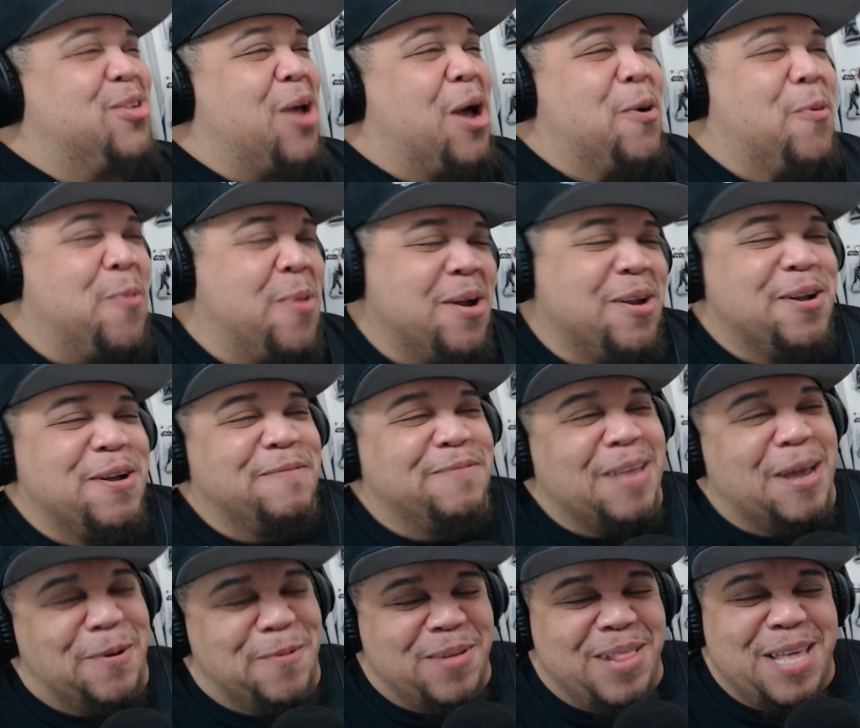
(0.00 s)
I wonder if
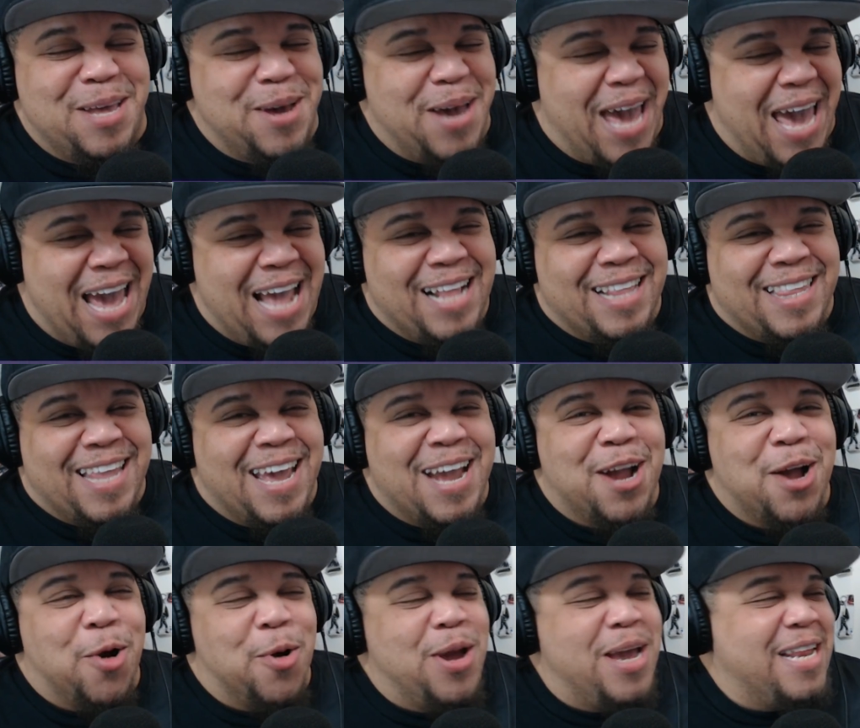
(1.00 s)
they really ate
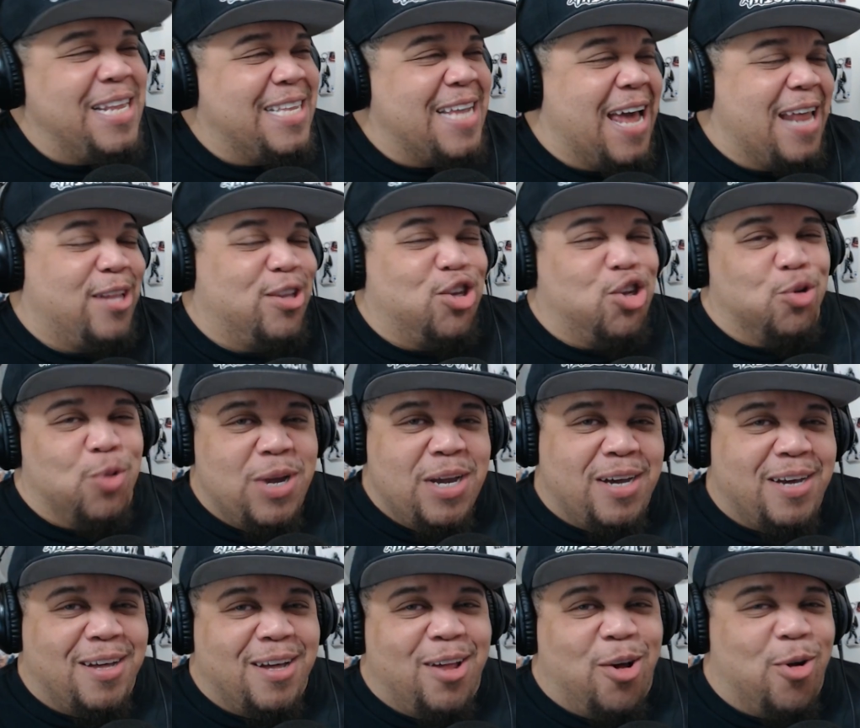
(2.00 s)
there, or he just had a
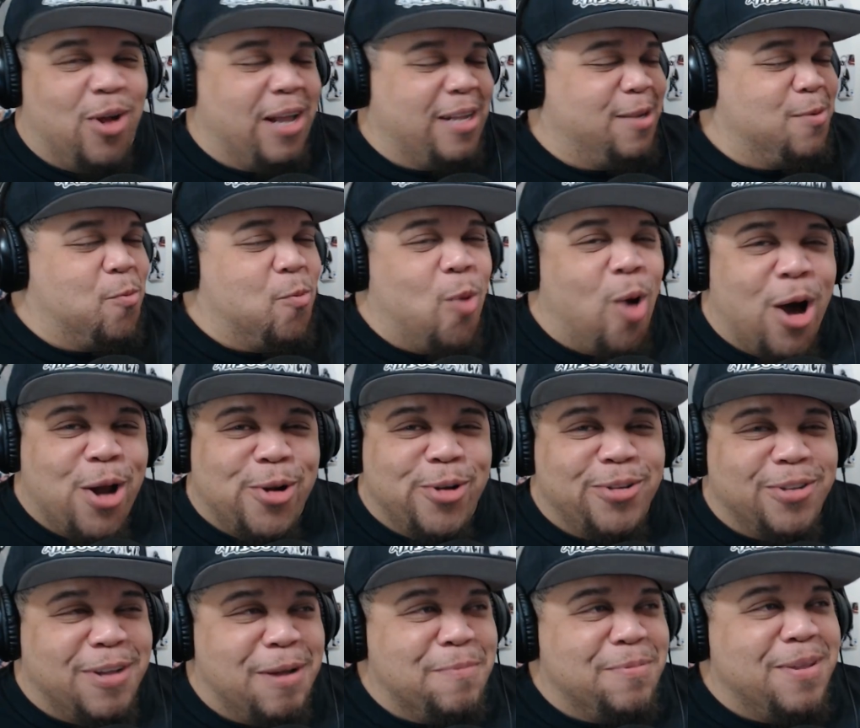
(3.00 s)
drink or some water
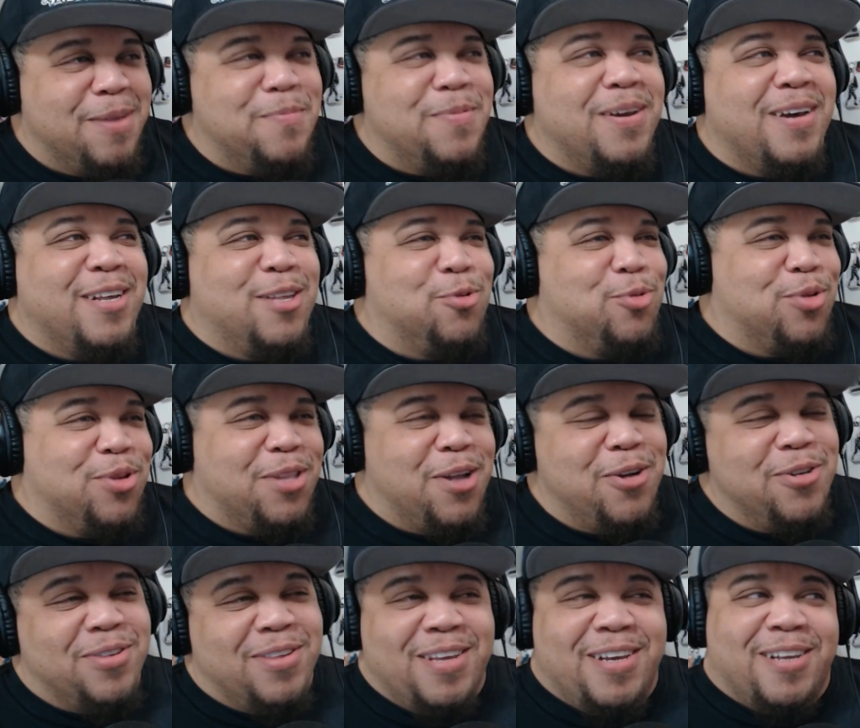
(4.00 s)
or something because he was
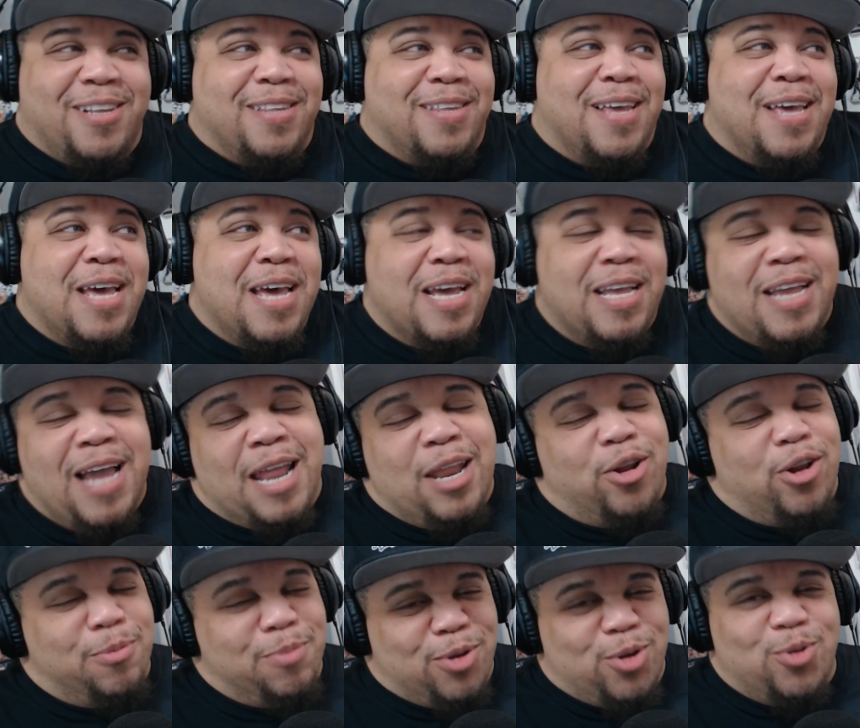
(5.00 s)
thirsty. Because I
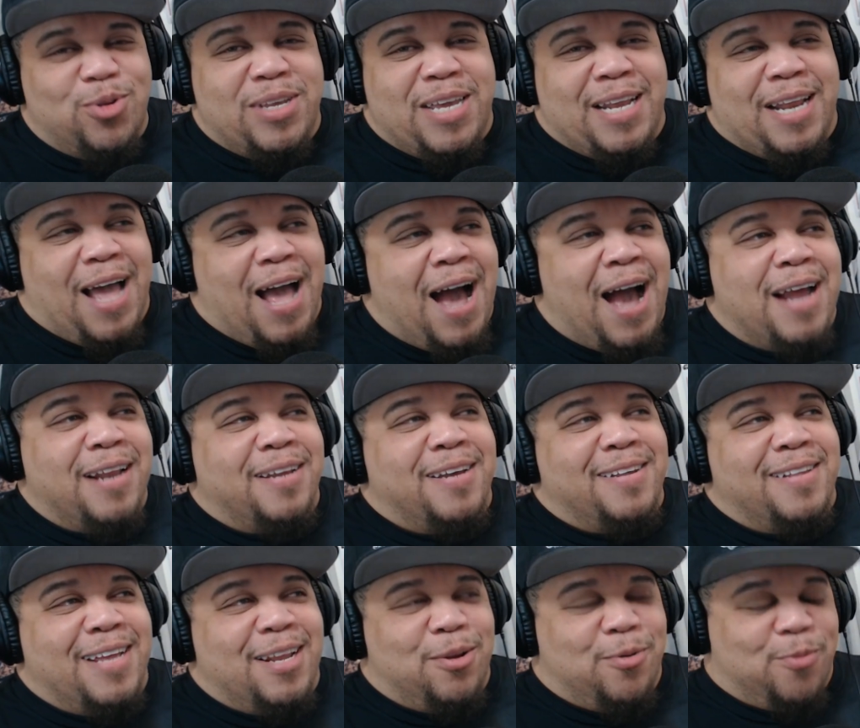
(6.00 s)
know them suits get hot,
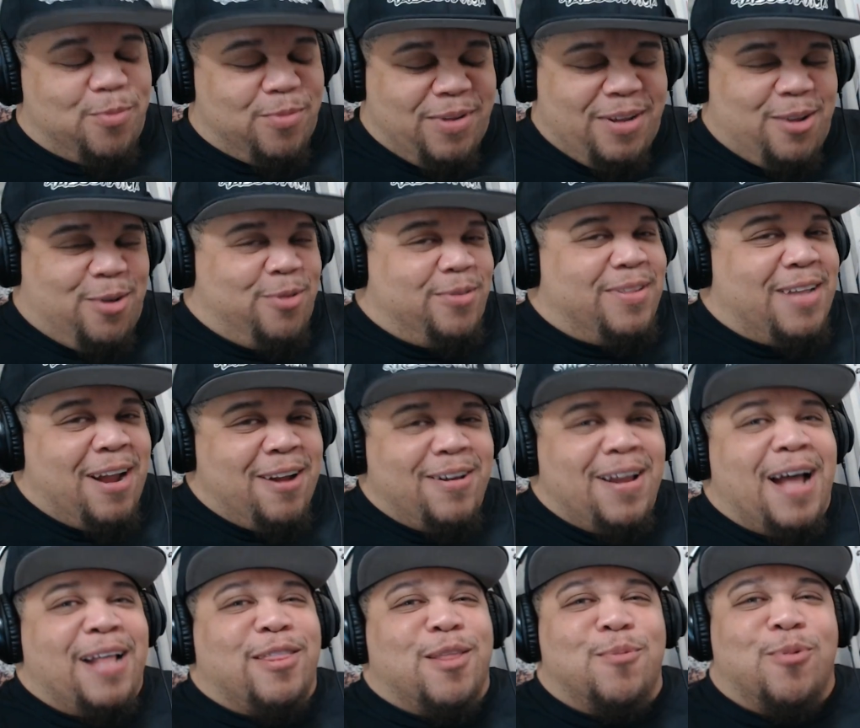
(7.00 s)
because they don't, they're
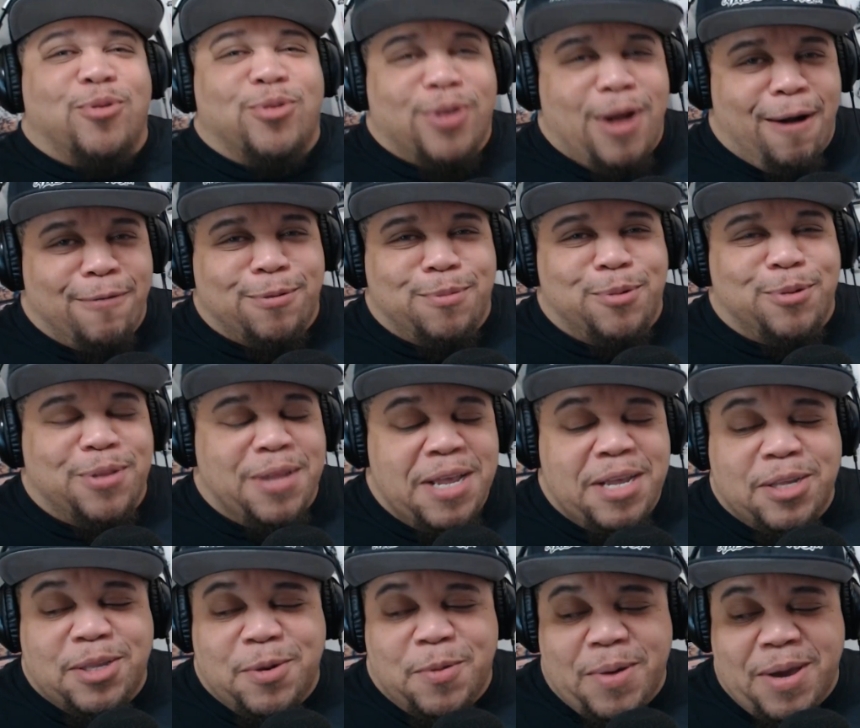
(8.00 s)
not the most comfortable
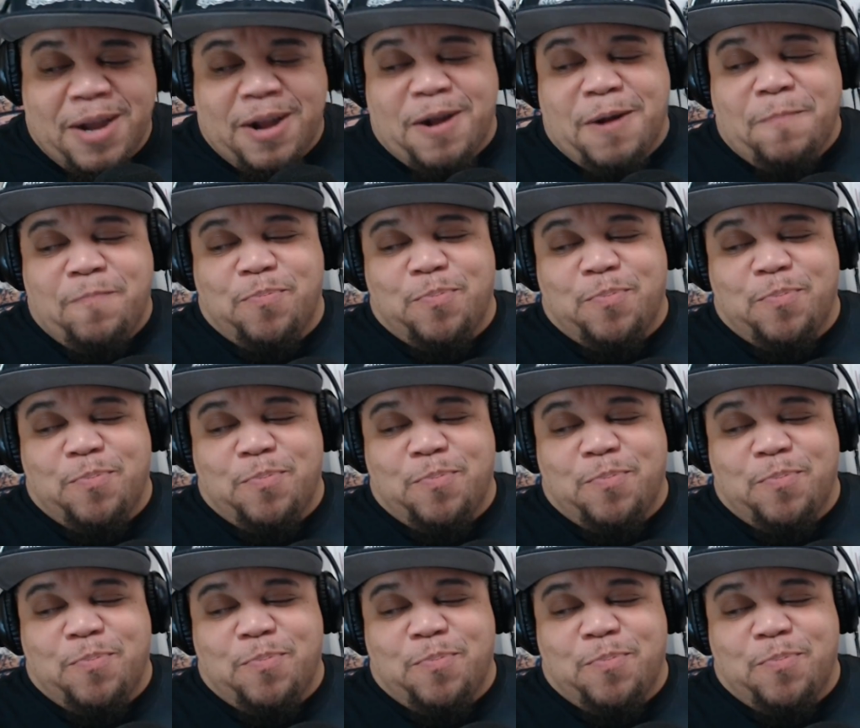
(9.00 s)
things to wear.